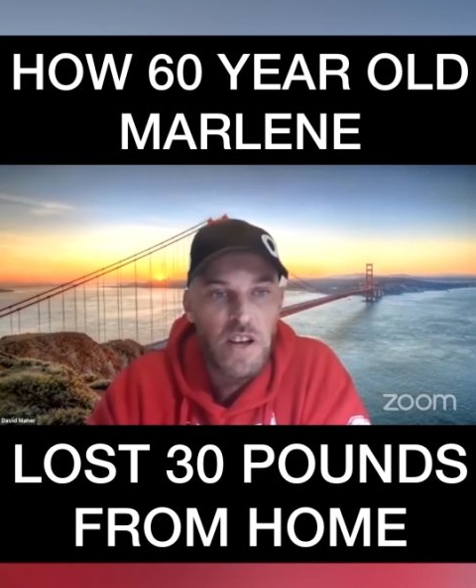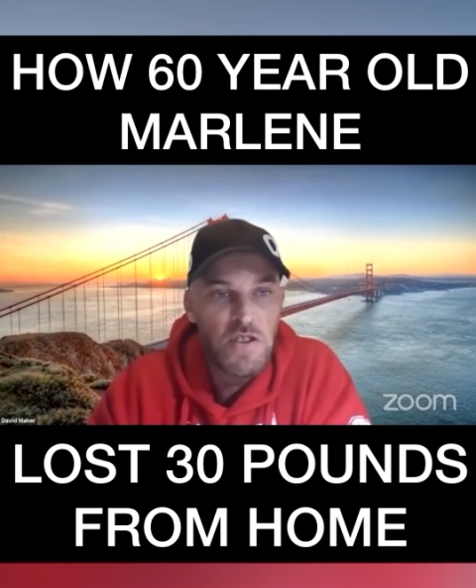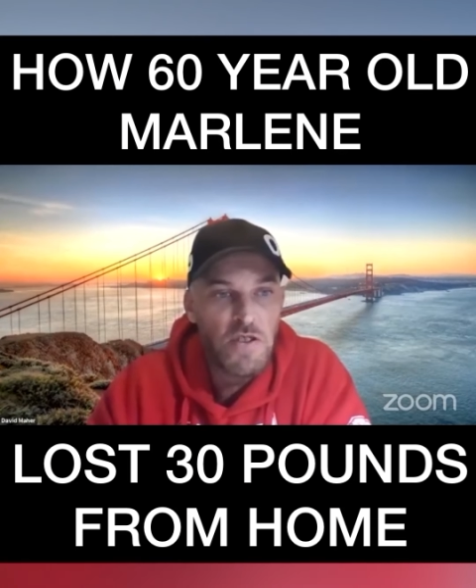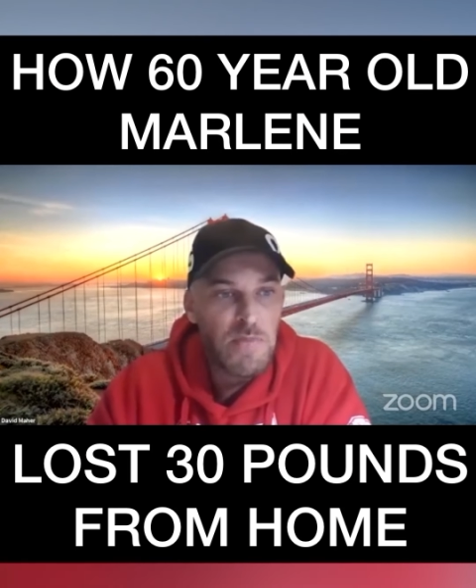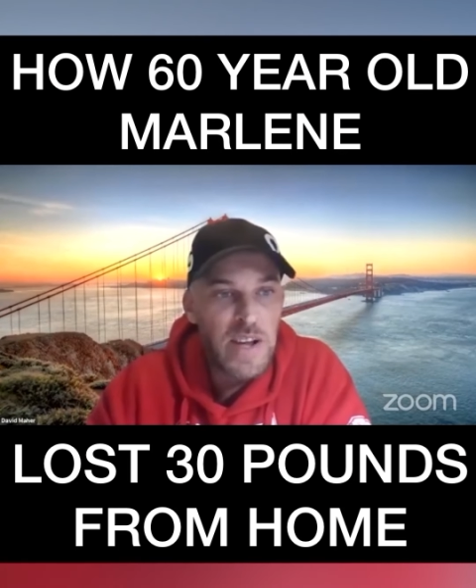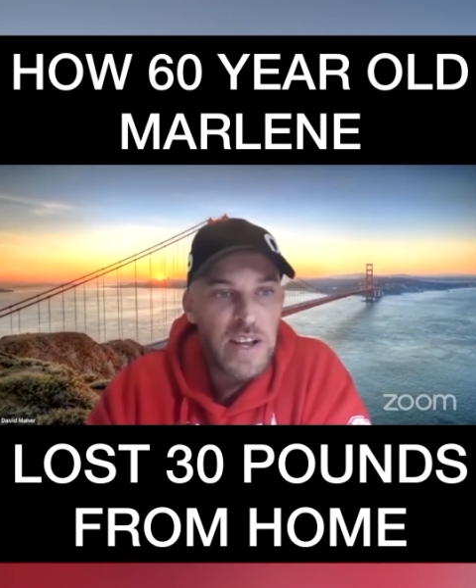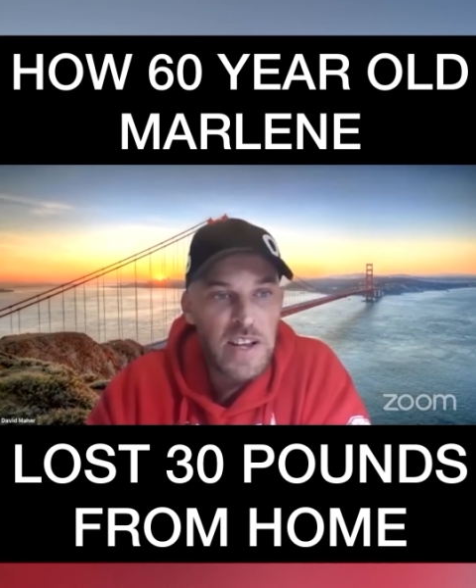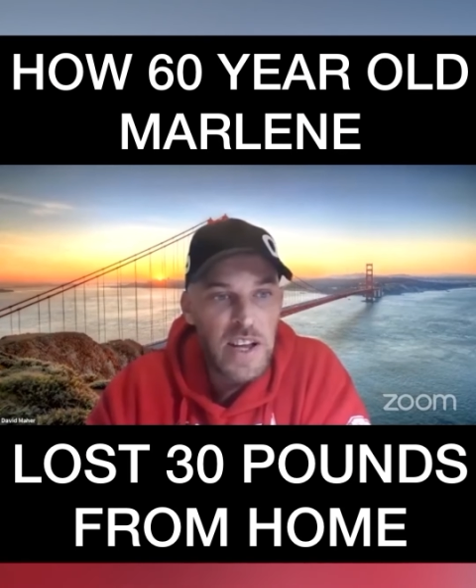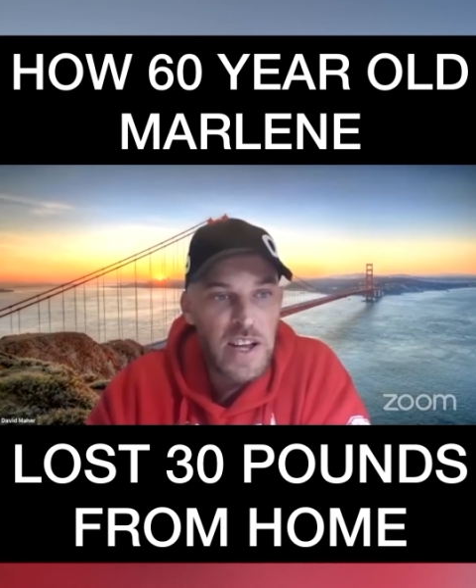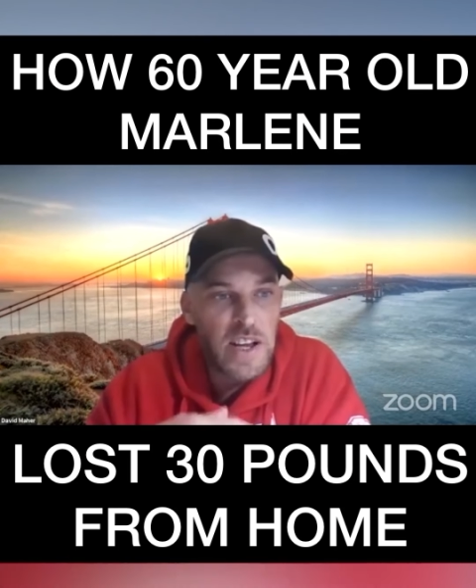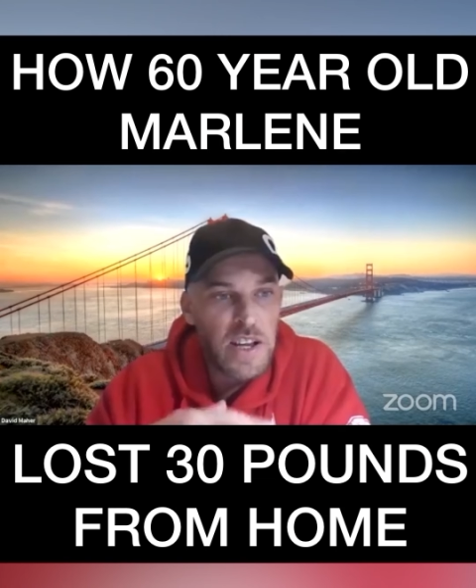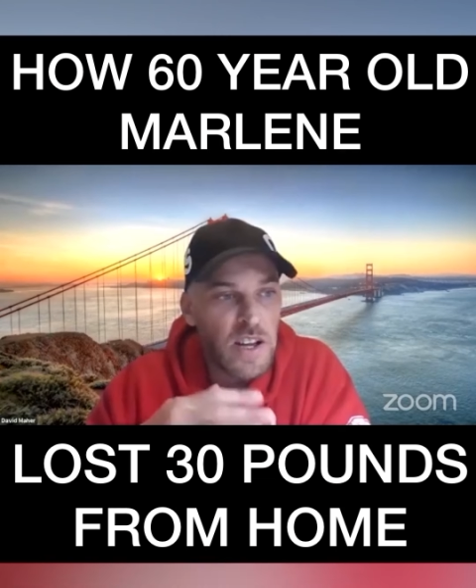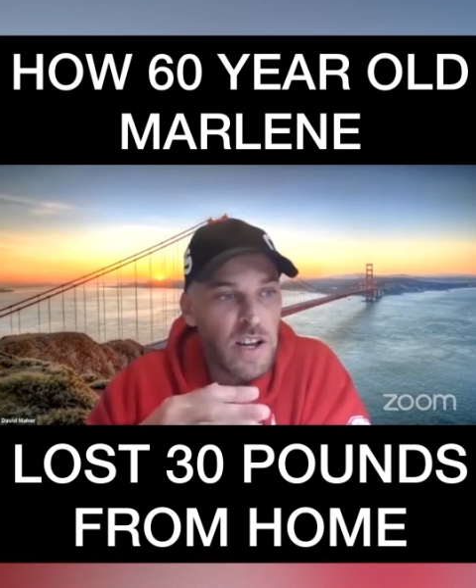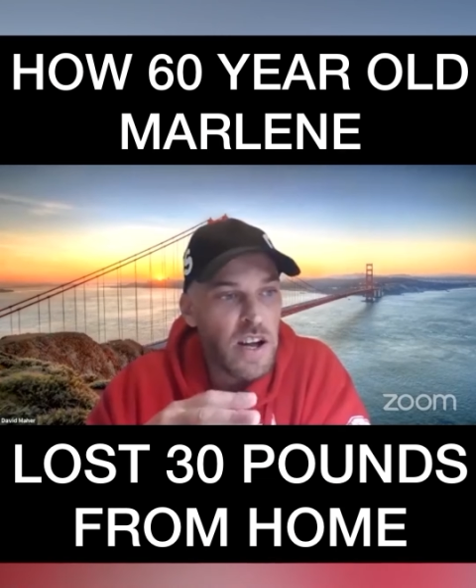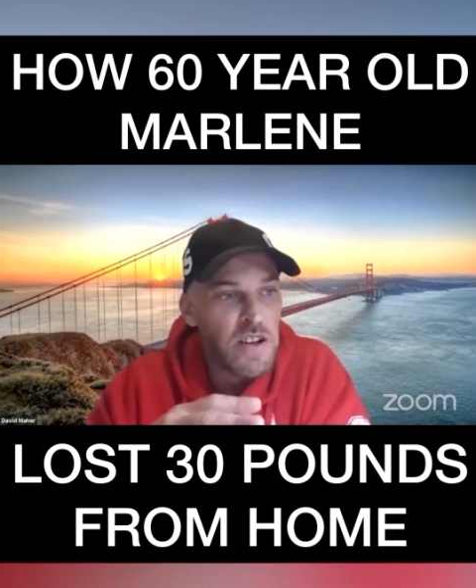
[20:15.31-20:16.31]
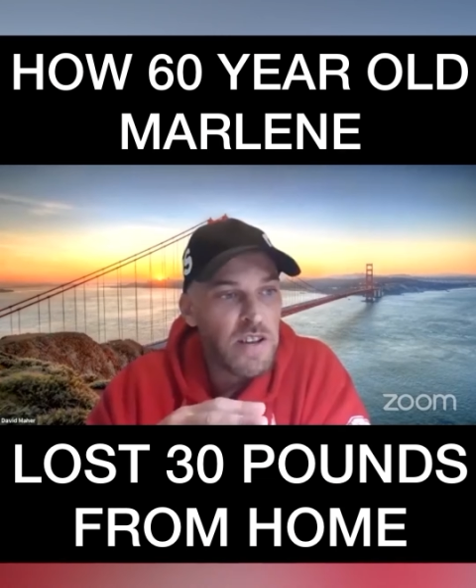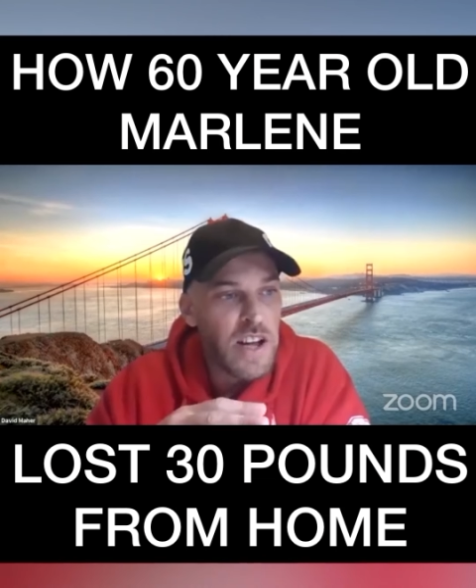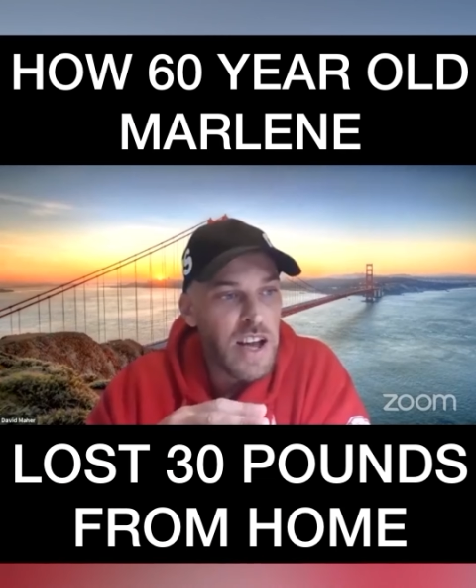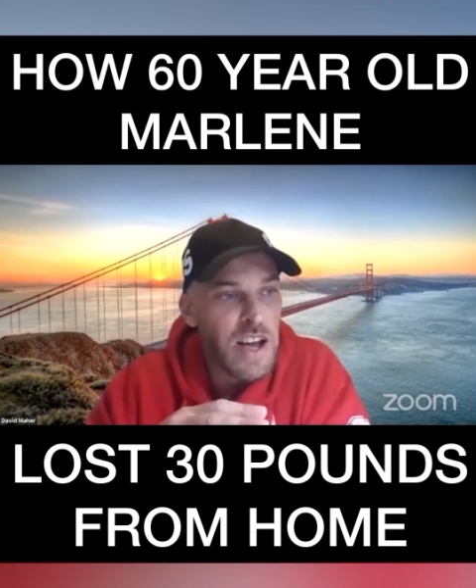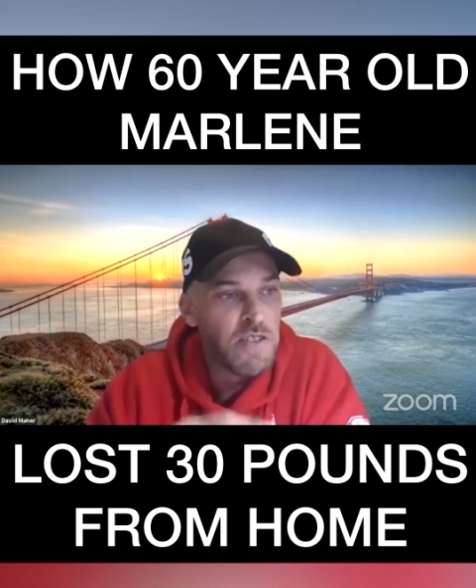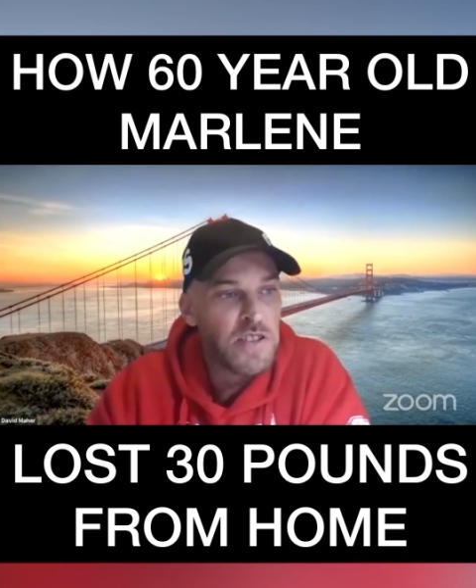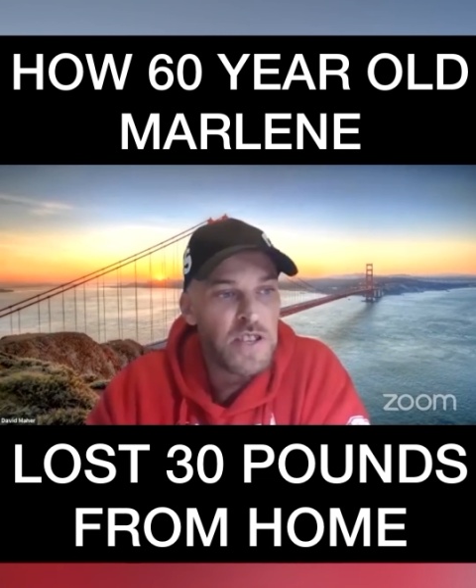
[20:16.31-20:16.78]
You're maintaining on higher
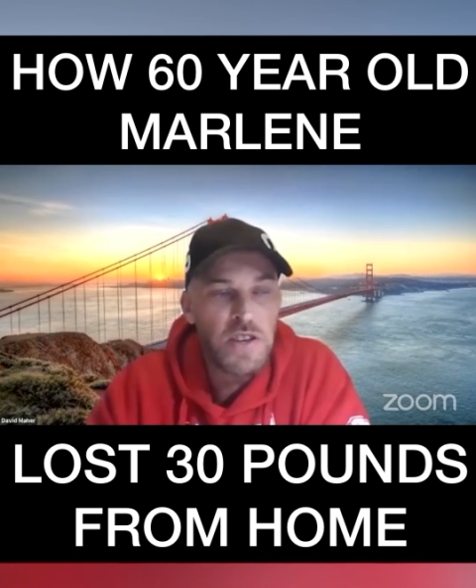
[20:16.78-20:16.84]
calories.